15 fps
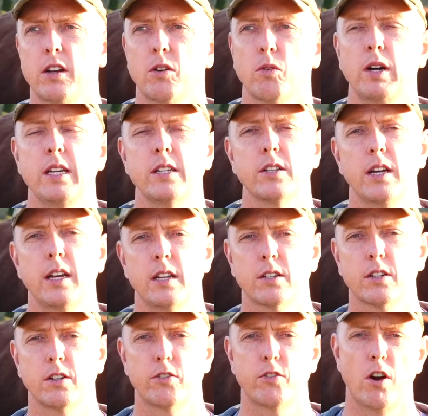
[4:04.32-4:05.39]
Queensland is
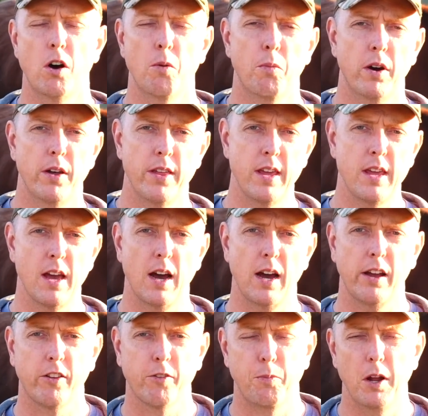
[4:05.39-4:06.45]
controlled by the
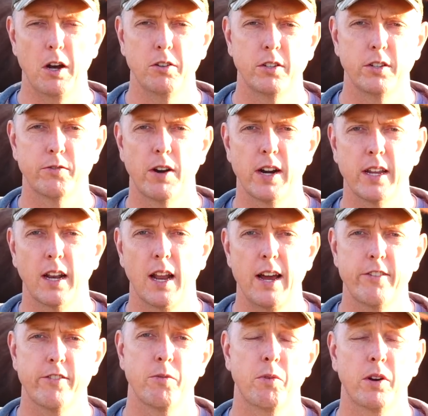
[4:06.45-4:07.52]
explosives
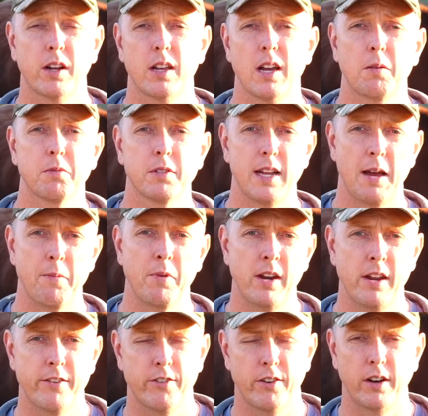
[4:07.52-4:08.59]
regulation when it comes to
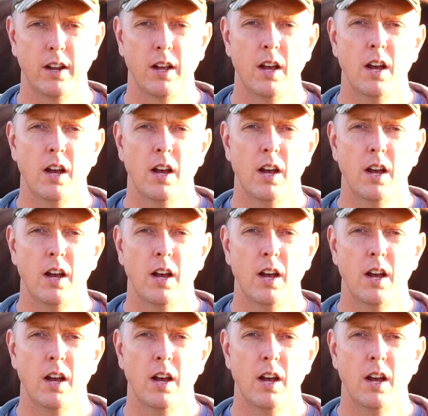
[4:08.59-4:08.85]
ammunition.